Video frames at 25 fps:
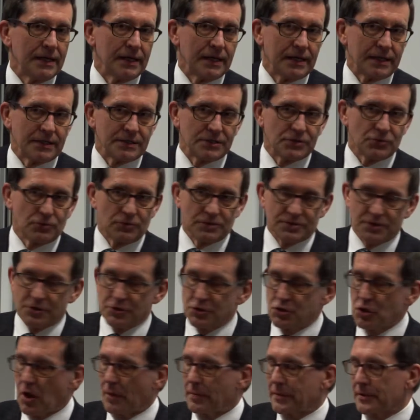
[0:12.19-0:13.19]
I guess it's also
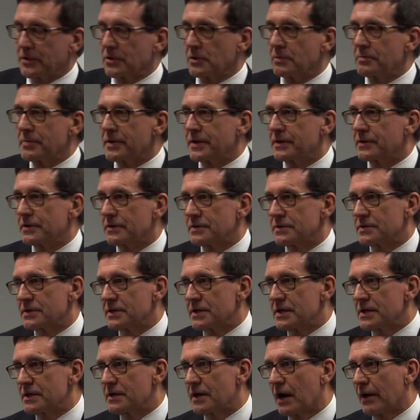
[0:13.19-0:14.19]
topical because
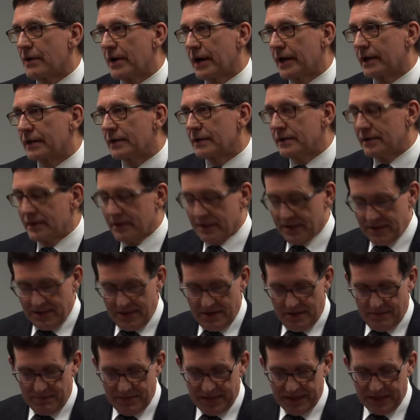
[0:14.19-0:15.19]
the COAG
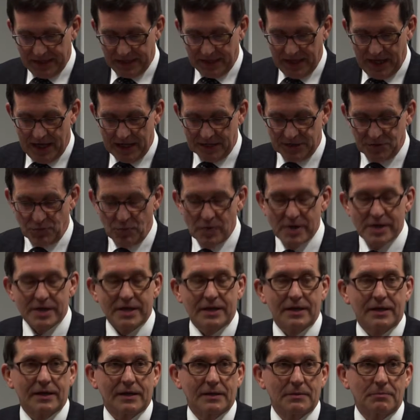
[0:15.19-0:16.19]
meeting last
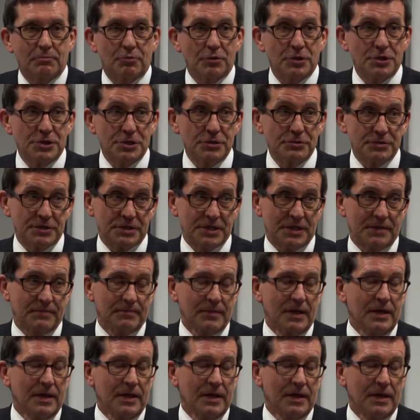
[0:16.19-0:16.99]
week produced